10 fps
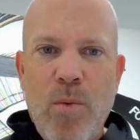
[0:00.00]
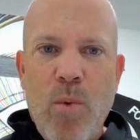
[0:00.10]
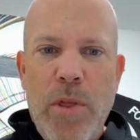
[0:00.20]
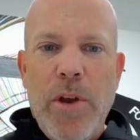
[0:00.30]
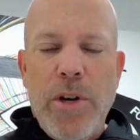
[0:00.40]

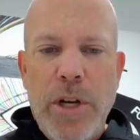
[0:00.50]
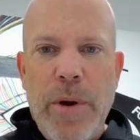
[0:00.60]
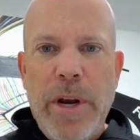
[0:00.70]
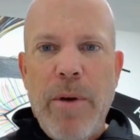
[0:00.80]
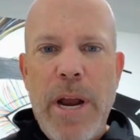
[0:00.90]
what they're
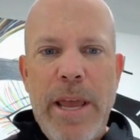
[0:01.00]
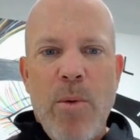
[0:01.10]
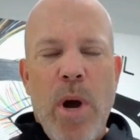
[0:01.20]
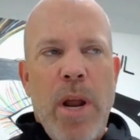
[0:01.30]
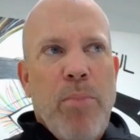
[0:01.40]
doing, right? They
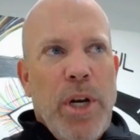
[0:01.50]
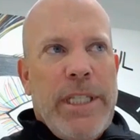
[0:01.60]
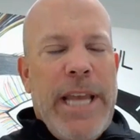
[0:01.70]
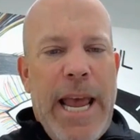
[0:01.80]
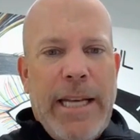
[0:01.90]
want to
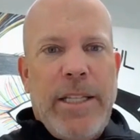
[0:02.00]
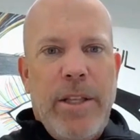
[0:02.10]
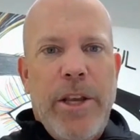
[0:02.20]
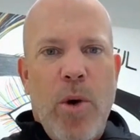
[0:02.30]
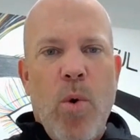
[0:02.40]

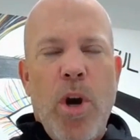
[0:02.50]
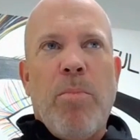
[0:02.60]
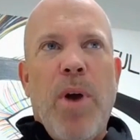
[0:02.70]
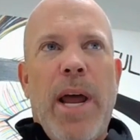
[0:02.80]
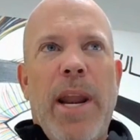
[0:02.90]
protect their work
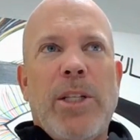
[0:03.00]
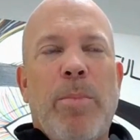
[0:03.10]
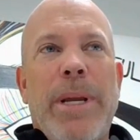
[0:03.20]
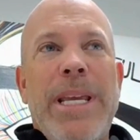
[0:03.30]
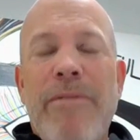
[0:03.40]
products,
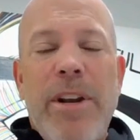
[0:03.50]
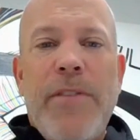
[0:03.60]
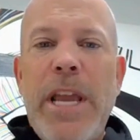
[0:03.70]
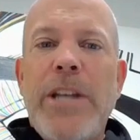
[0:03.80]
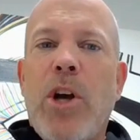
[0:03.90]
but even if
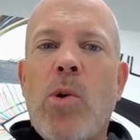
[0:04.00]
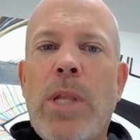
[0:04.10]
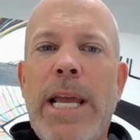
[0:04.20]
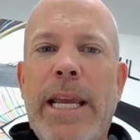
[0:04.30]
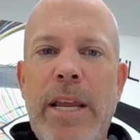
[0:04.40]
they don't
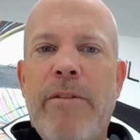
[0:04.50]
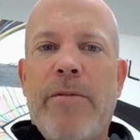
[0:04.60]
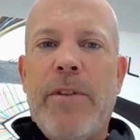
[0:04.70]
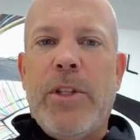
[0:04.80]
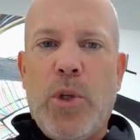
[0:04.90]
like it, even
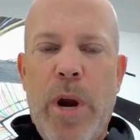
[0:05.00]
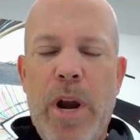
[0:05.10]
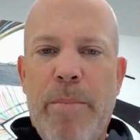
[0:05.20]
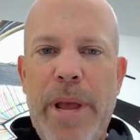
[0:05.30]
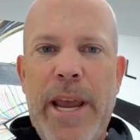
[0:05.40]
if it's
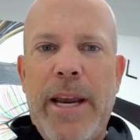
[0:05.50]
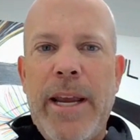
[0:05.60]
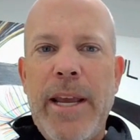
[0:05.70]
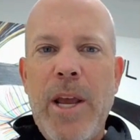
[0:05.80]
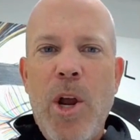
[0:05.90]
square peg,
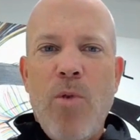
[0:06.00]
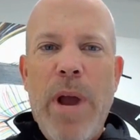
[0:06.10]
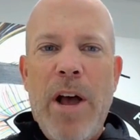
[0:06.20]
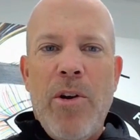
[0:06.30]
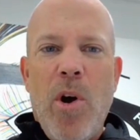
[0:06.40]

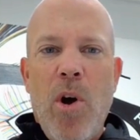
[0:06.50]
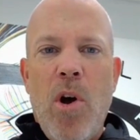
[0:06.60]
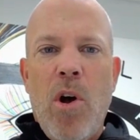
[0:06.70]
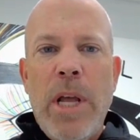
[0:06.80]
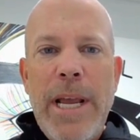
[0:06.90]
round
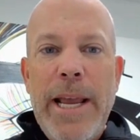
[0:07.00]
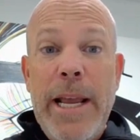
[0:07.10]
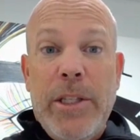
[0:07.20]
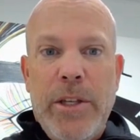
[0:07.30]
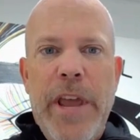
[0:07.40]
hole,
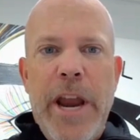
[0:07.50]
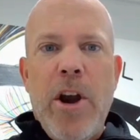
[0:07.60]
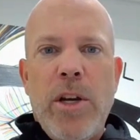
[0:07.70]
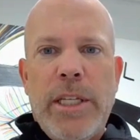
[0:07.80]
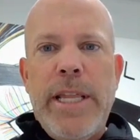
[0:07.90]
it's
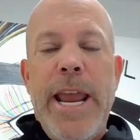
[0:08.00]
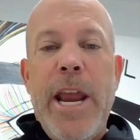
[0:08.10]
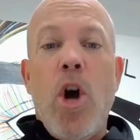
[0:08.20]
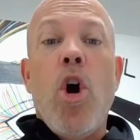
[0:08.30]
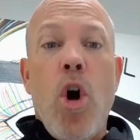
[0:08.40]
theirs and
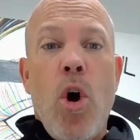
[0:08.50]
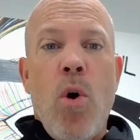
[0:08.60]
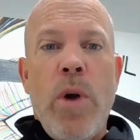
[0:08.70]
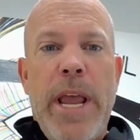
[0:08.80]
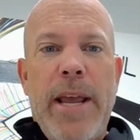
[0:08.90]
they
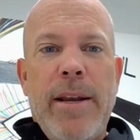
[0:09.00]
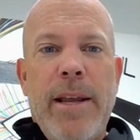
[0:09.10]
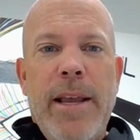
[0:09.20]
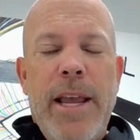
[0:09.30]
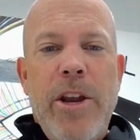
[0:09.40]
own it.
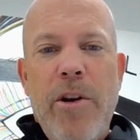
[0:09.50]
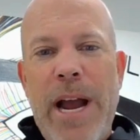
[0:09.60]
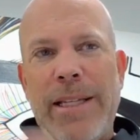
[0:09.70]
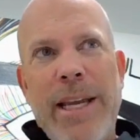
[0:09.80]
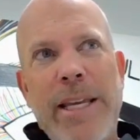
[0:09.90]
You're
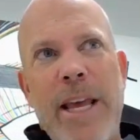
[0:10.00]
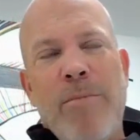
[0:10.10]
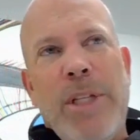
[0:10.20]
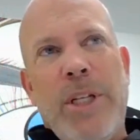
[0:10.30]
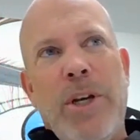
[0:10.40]
asking
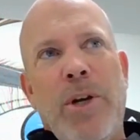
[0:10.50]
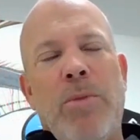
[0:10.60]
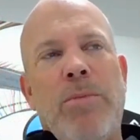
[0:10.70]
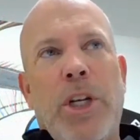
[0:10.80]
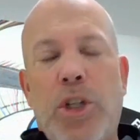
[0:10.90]
them
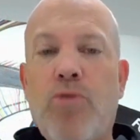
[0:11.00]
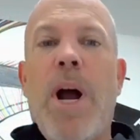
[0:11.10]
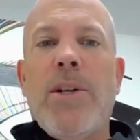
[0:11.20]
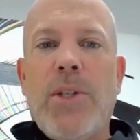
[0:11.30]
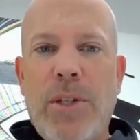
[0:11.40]
to
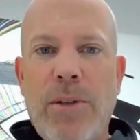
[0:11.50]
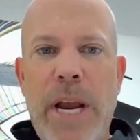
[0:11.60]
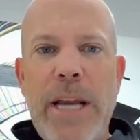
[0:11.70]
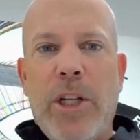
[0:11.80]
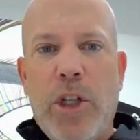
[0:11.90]
trust,
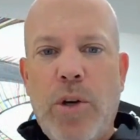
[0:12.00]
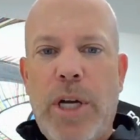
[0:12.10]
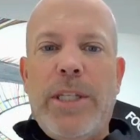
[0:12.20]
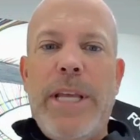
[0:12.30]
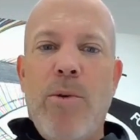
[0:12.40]
right? To
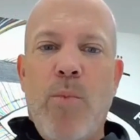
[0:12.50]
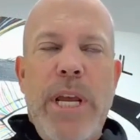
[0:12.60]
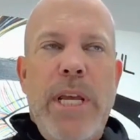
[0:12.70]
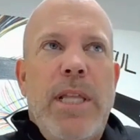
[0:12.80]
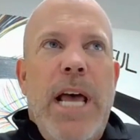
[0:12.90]
trust that
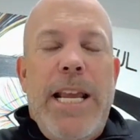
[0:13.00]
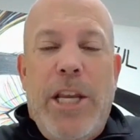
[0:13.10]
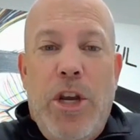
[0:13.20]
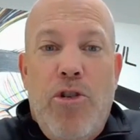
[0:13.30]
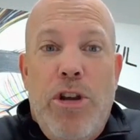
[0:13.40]
we
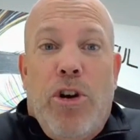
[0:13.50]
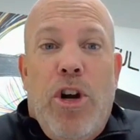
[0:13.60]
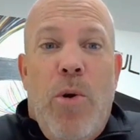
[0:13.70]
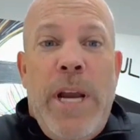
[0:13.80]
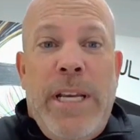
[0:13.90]
like you, you're
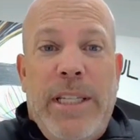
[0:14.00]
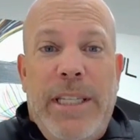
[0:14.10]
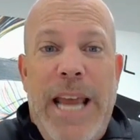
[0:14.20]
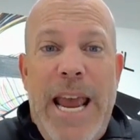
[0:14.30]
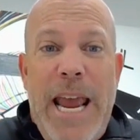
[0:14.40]
going to
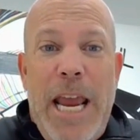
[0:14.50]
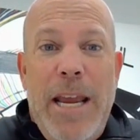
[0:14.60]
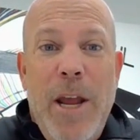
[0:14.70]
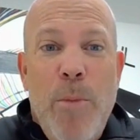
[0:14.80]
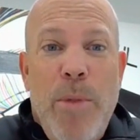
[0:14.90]

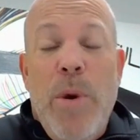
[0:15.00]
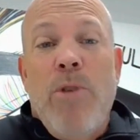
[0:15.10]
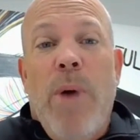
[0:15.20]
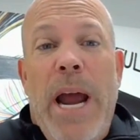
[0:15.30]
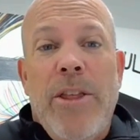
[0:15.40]
stay, but
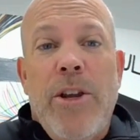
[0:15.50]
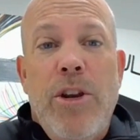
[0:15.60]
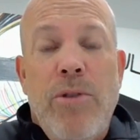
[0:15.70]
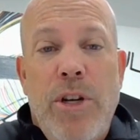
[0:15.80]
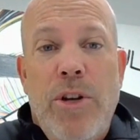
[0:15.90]
we'd rather
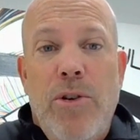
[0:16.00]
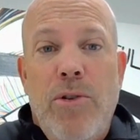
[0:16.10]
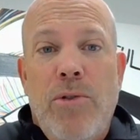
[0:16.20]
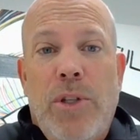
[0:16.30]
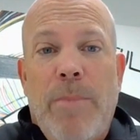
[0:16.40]
you
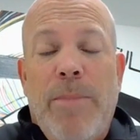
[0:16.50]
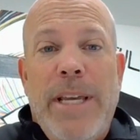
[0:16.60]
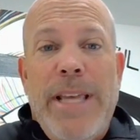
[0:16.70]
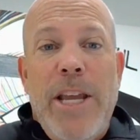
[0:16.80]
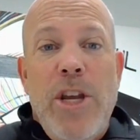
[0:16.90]
do
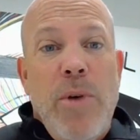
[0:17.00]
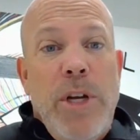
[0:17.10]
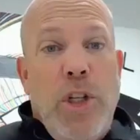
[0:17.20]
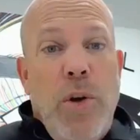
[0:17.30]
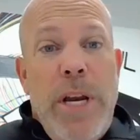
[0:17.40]
something that you
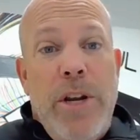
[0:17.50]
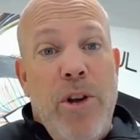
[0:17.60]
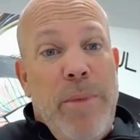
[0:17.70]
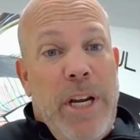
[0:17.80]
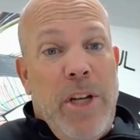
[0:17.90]
enjoy
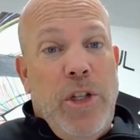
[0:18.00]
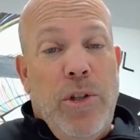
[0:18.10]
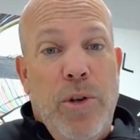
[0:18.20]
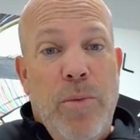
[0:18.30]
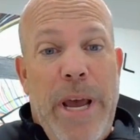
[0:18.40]
doing because you'll
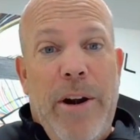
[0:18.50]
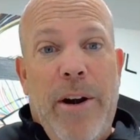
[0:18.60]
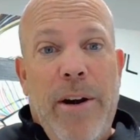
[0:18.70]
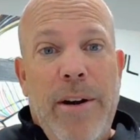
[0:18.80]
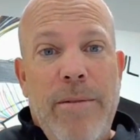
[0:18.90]
do
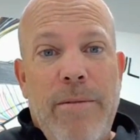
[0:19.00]
better